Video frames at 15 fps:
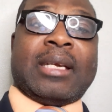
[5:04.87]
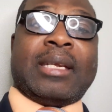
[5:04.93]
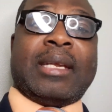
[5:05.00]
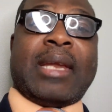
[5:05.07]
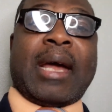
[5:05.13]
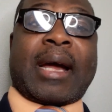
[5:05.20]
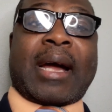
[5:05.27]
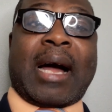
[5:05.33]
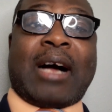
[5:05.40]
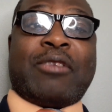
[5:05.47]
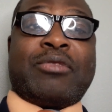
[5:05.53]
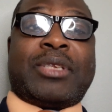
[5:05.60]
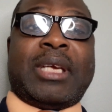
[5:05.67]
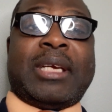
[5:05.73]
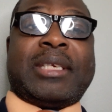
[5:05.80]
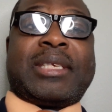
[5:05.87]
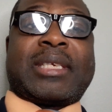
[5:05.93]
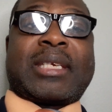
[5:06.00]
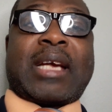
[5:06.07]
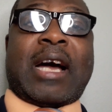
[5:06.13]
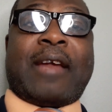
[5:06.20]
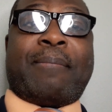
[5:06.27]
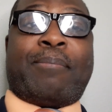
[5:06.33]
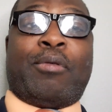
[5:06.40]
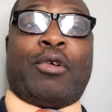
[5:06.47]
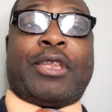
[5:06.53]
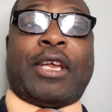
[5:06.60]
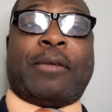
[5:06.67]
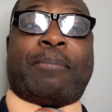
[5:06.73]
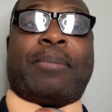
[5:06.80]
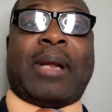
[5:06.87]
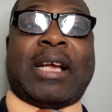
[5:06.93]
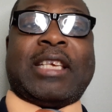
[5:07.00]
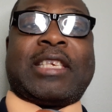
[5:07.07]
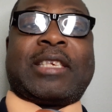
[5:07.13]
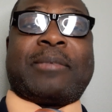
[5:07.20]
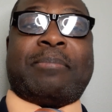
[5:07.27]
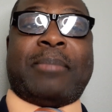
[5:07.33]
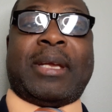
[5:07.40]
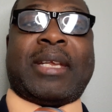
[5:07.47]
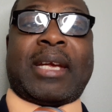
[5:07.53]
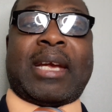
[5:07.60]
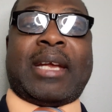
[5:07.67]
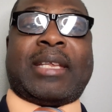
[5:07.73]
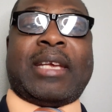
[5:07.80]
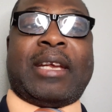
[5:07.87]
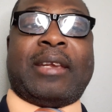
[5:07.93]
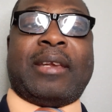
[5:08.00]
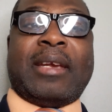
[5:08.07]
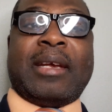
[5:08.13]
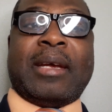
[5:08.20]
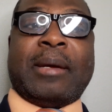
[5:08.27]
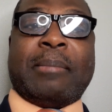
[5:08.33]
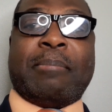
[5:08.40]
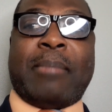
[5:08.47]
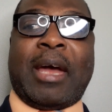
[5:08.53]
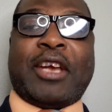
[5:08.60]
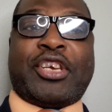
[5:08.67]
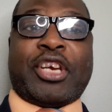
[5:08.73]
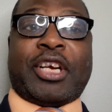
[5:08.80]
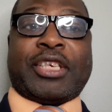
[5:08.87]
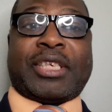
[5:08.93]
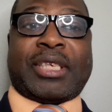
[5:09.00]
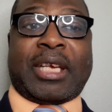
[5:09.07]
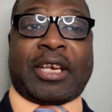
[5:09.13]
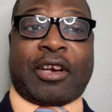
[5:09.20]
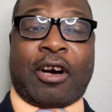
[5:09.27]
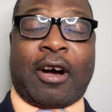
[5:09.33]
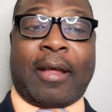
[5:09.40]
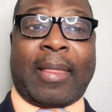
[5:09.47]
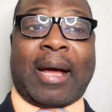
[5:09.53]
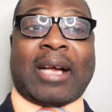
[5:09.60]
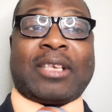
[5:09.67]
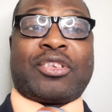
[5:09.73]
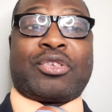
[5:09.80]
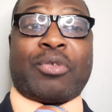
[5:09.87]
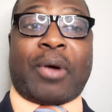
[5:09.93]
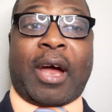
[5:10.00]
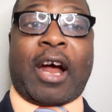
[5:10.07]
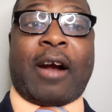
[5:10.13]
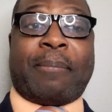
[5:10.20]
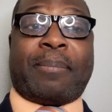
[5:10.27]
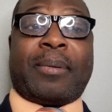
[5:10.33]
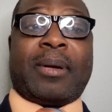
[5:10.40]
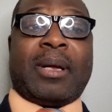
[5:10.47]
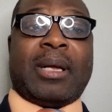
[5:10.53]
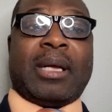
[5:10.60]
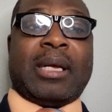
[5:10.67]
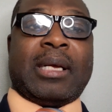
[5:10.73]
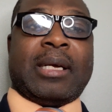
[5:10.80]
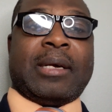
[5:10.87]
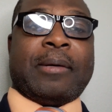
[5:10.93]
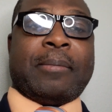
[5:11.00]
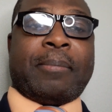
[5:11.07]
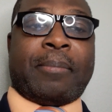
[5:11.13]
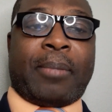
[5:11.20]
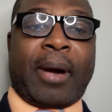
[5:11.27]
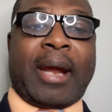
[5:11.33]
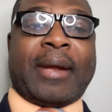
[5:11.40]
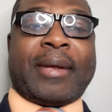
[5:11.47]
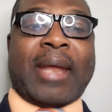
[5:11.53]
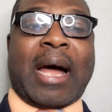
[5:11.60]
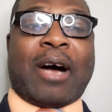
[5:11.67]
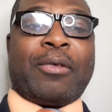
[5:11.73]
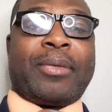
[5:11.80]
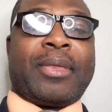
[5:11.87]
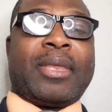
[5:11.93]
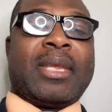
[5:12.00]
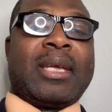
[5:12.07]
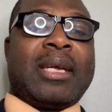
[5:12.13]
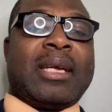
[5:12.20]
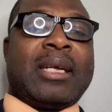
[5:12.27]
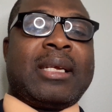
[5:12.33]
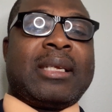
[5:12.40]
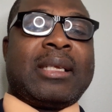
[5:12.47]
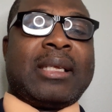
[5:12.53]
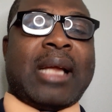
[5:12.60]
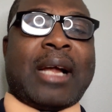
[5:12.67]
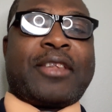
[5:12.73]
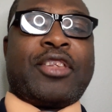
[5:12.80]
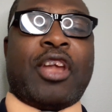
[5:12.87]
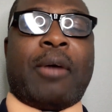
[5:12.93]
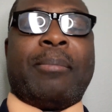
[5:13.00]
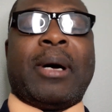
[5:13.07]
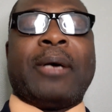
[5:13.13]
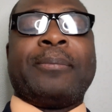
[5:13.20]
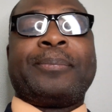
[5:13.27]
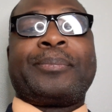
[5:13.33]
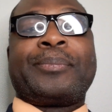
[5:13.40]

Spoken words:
the counties can put in place mitigating measures in order to help bring down that number.